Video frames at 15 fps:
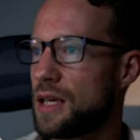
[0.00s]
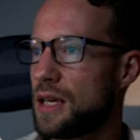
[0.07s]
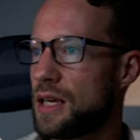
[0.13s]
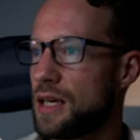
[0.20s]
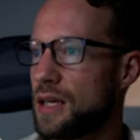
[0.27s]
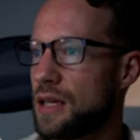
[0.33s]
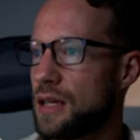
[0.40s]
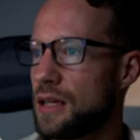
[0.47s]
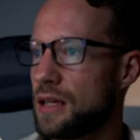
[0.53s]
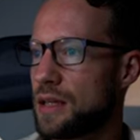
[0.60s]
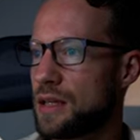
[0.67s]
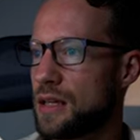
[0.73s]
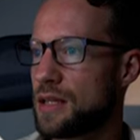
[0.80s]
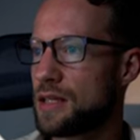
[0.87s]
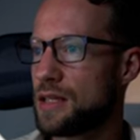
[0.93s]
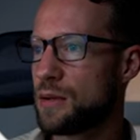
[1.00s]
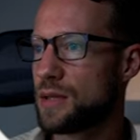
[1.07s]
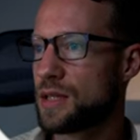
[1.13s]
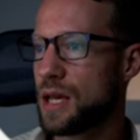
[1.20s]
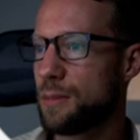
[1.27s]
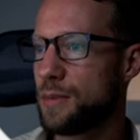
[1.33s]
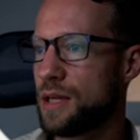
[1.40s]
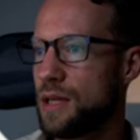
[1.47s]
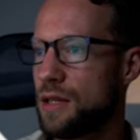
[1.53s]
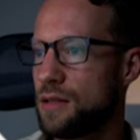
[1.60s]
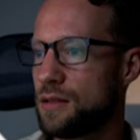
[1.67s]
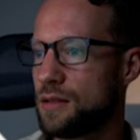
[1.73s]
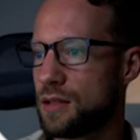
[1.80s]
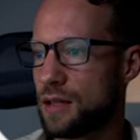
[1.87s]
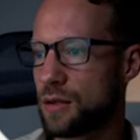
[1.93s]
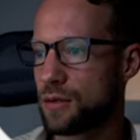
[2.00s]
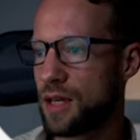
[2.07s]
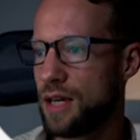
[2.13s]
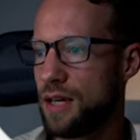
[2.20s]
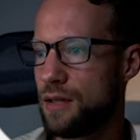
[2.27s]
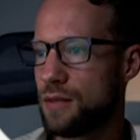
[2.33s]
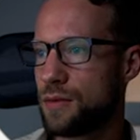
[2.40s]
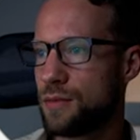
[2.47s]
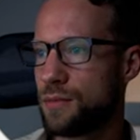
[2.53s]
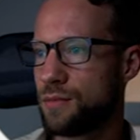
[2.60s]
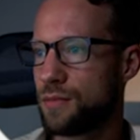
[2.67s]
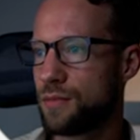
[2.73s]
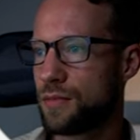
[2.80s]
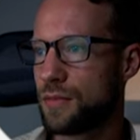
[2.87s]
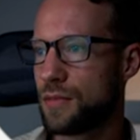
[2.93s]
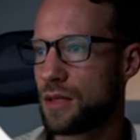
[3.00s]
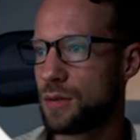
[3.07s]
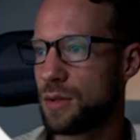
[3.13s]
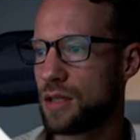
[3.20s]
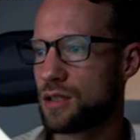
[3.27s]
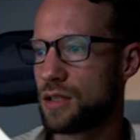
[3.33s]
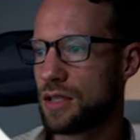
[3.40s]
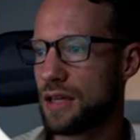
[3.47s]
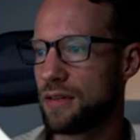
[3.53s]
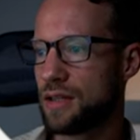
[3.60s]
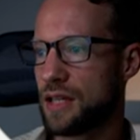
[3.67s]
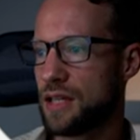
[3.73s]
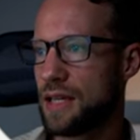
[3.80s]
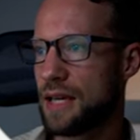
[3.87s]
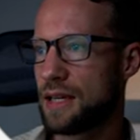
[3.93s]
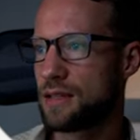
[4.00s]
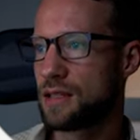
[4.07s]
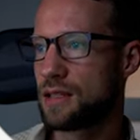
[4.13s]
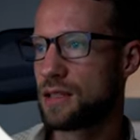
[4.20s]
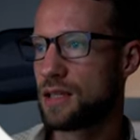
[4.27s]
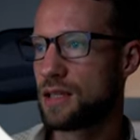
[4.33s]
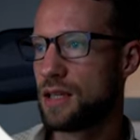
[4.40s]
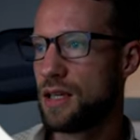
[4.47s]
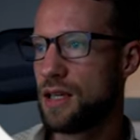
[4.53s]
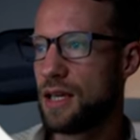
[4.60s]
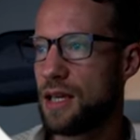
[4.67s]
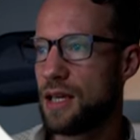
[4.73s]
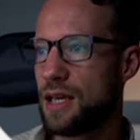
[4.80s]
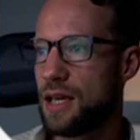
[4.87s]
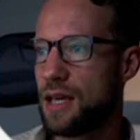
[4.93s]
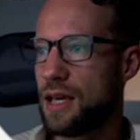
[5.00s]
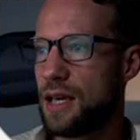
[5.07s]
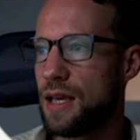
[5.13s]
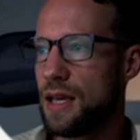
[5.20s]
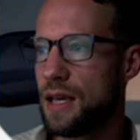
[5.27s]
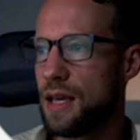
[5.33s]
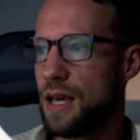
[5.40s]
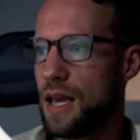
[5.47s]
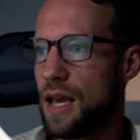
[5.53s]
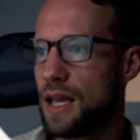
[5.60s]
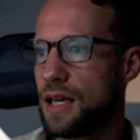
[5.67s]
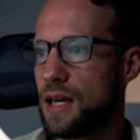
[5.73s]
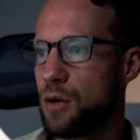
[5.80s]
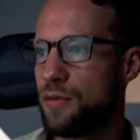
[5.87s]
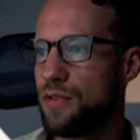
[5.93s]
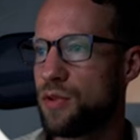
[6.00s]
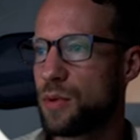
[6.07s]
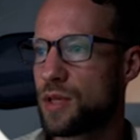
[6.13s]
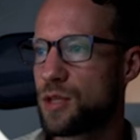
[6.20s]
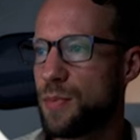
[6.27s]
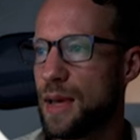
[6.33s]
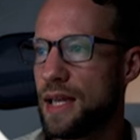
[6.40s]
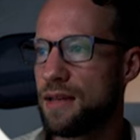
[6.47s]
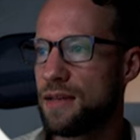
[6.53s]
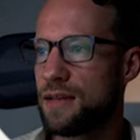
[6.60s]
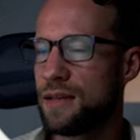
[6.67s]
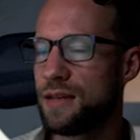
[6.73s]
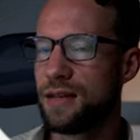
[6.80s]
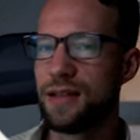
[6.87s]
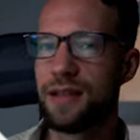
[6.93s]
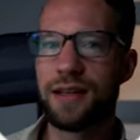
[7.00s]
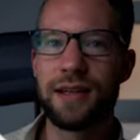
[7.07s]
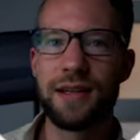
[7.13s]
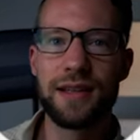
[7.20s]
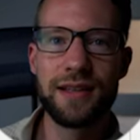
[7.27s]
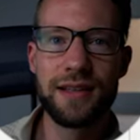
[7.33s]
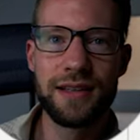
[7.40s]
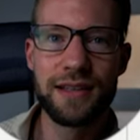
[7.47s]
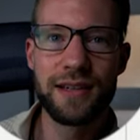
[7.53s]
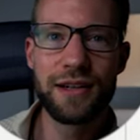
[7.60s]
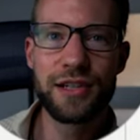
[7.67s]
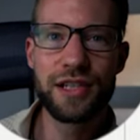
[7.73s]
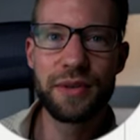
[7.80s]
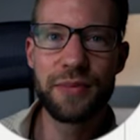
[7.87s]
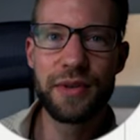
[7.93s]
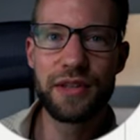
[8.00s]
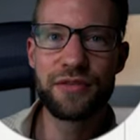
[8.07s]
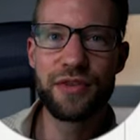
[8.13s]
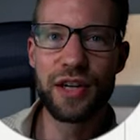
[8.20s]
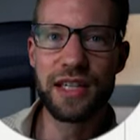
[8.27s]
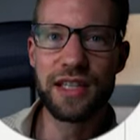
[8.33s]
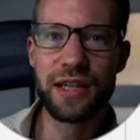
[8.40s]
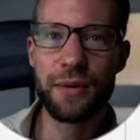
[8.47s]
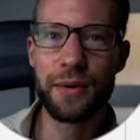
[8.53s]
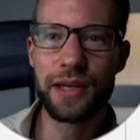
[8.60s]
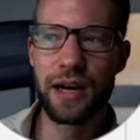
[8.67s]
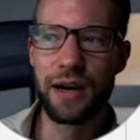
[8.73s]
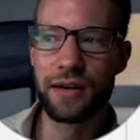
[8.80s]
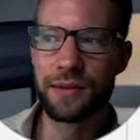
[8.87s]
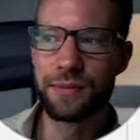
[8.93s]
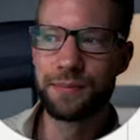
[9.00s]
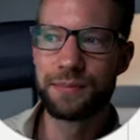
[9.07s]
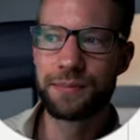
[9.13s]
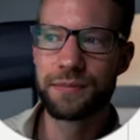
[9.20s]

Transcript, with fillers: And let's see what's happening. Okay, we actually have an index. And now if you expand, there's something funny going on.